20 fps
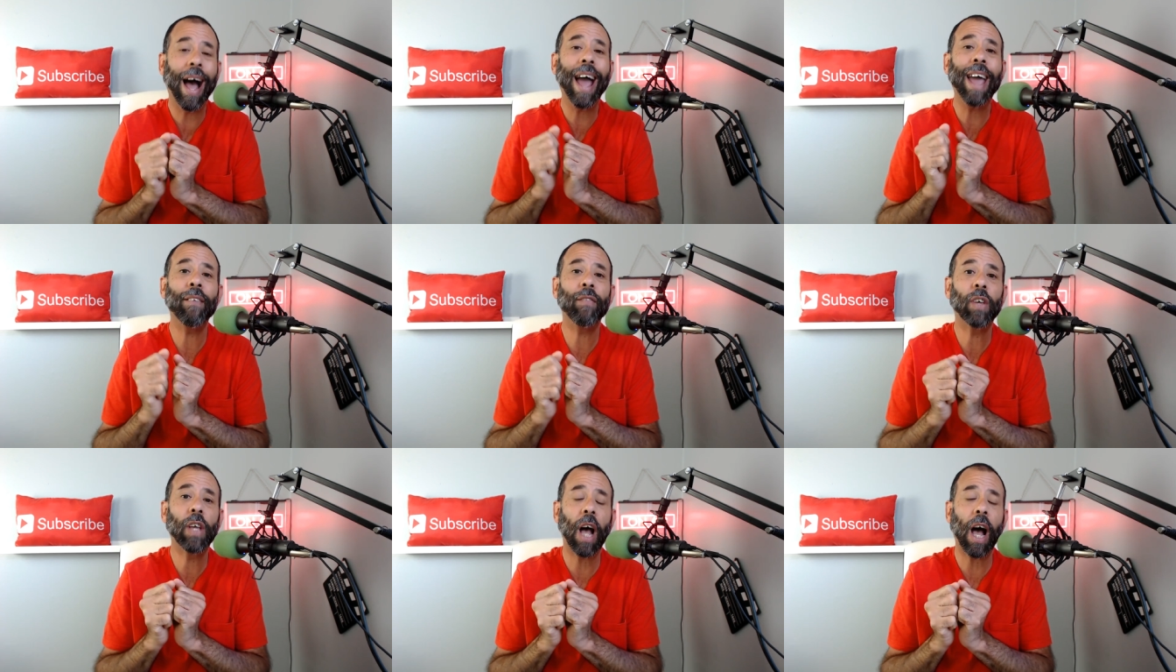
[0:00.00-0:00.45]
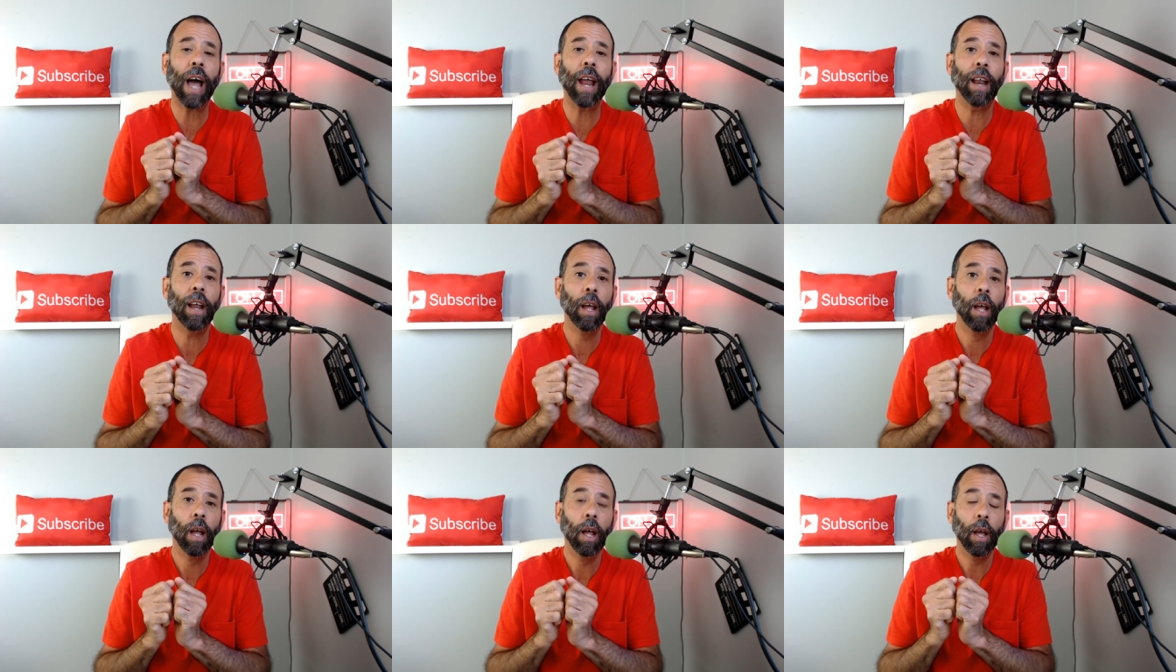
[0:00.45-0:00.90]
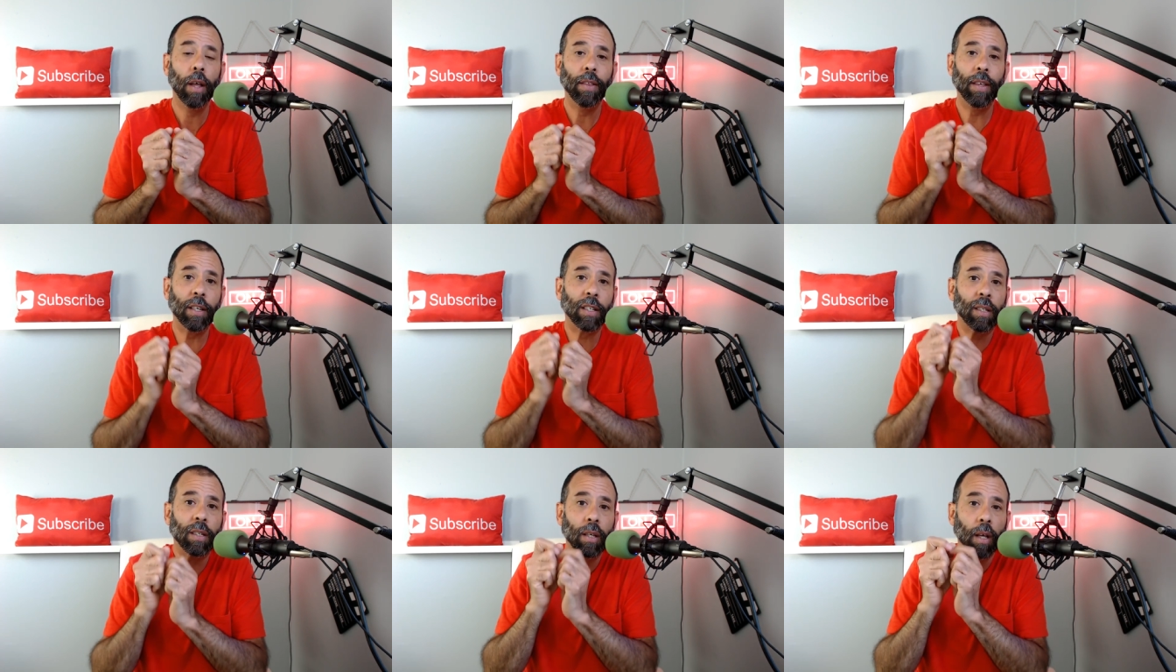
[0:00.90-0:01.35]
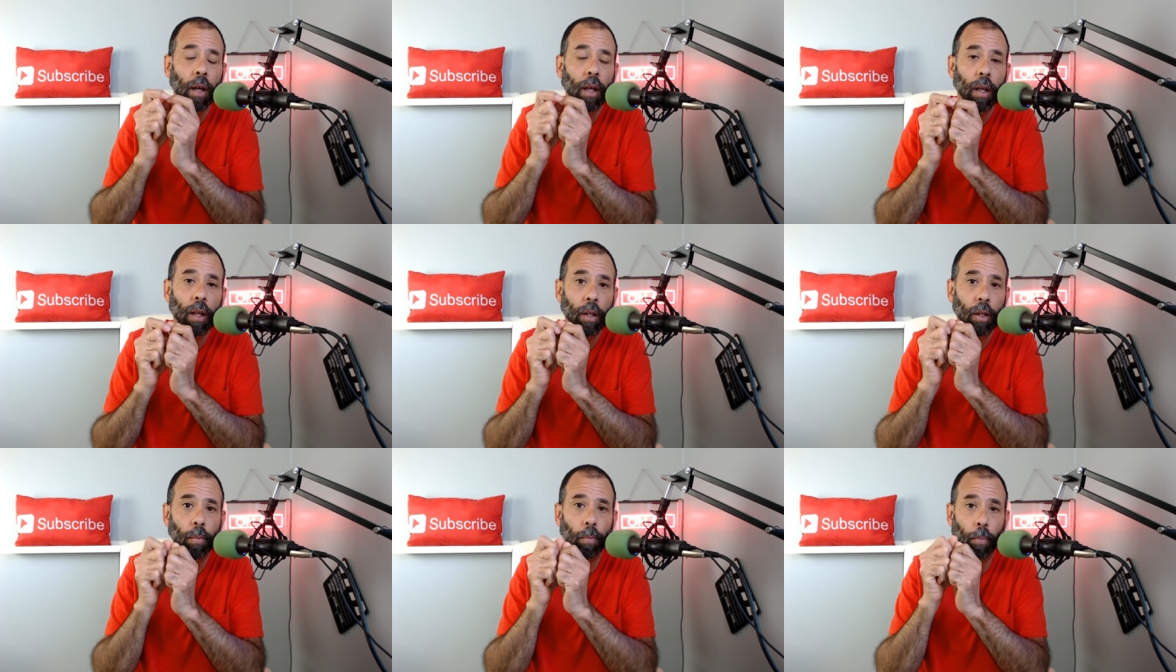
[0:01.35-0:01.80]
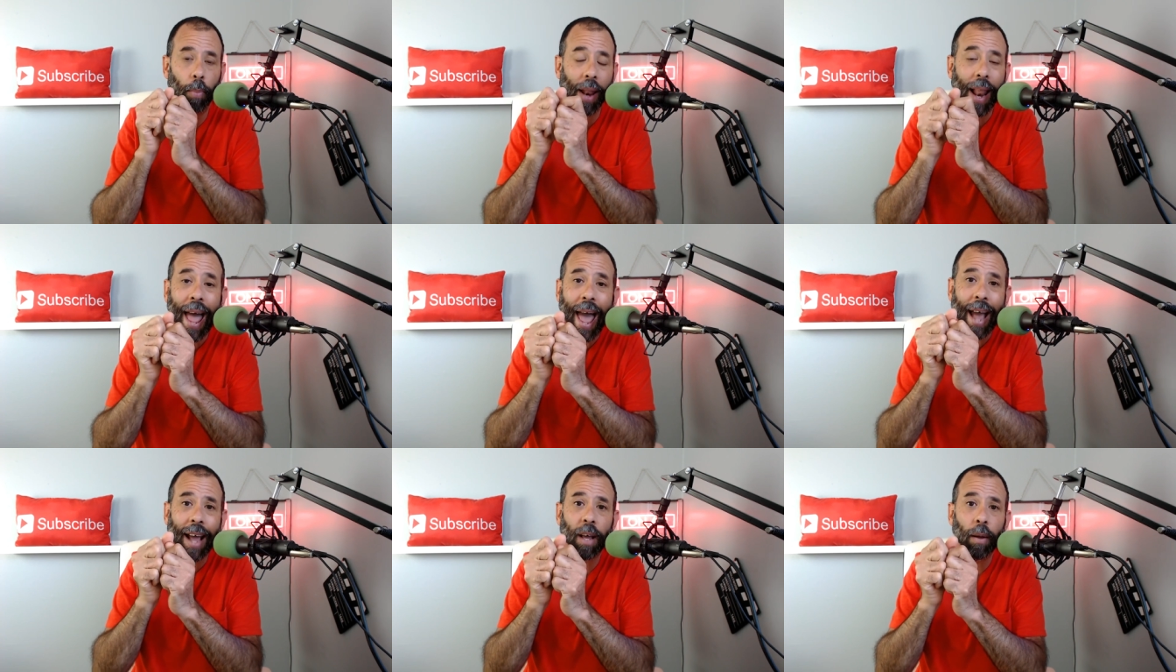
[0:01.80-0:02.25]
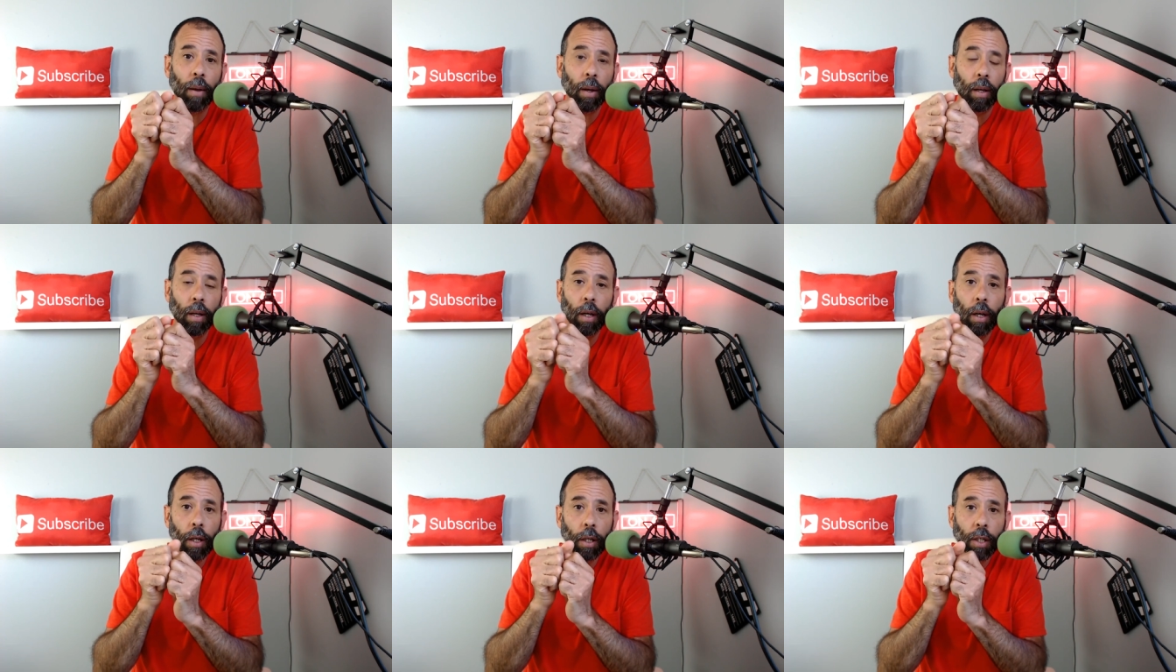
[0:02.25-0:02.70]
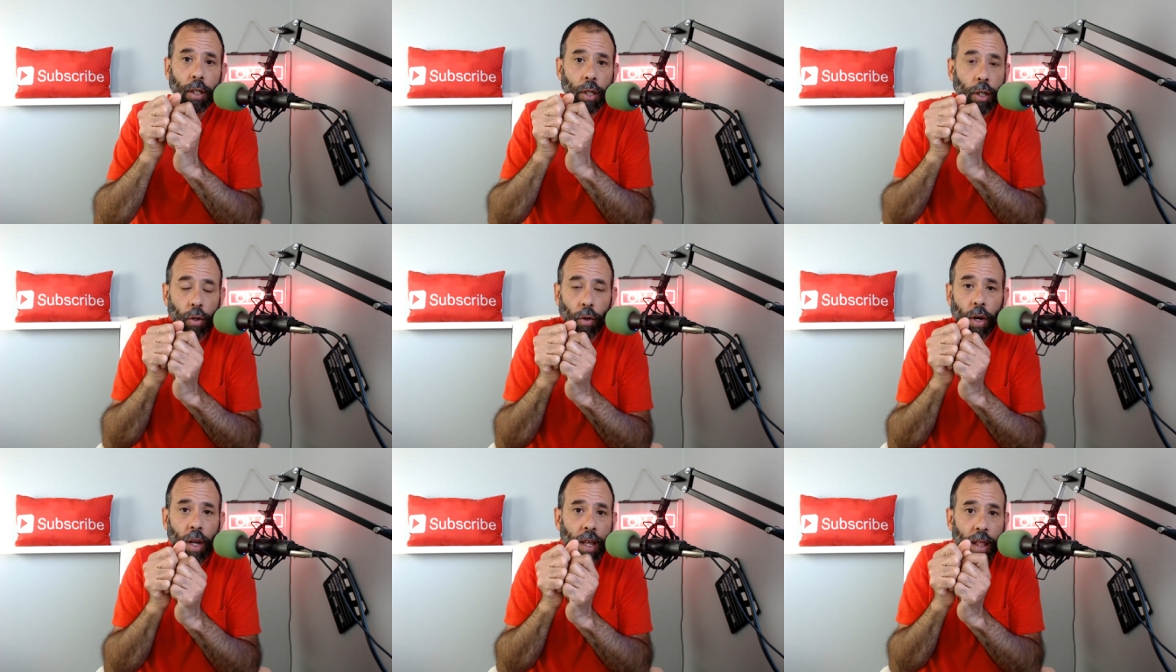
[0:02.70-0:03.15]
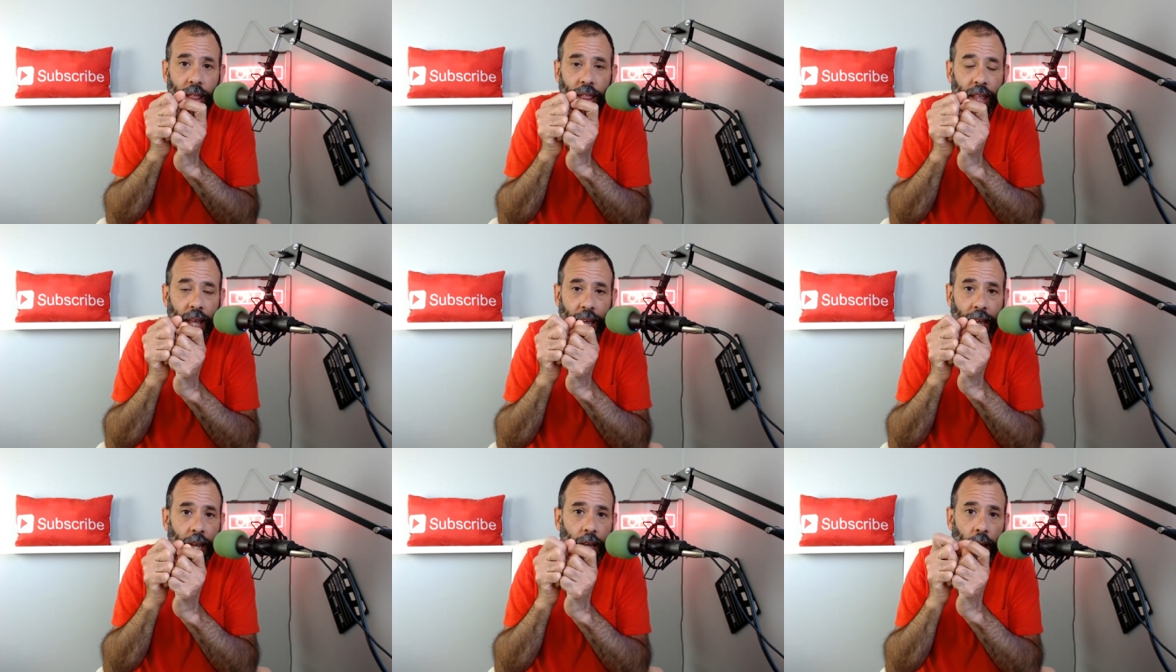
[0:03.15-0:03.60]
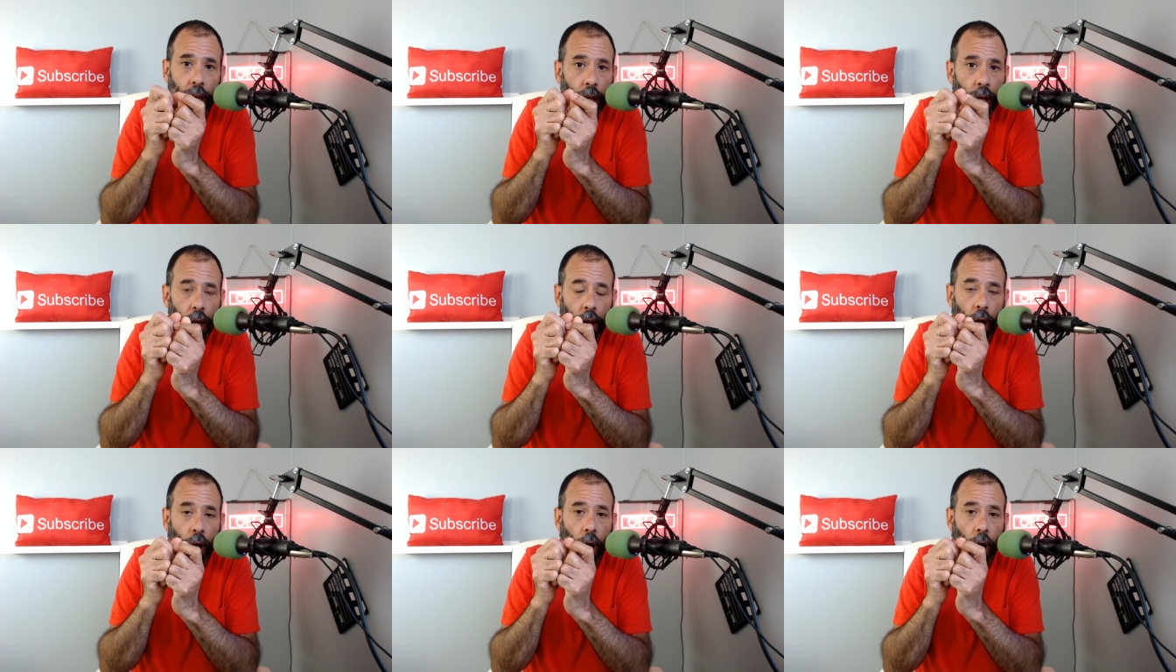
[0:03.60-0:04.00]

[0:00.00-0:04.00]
I've got this black sooty thing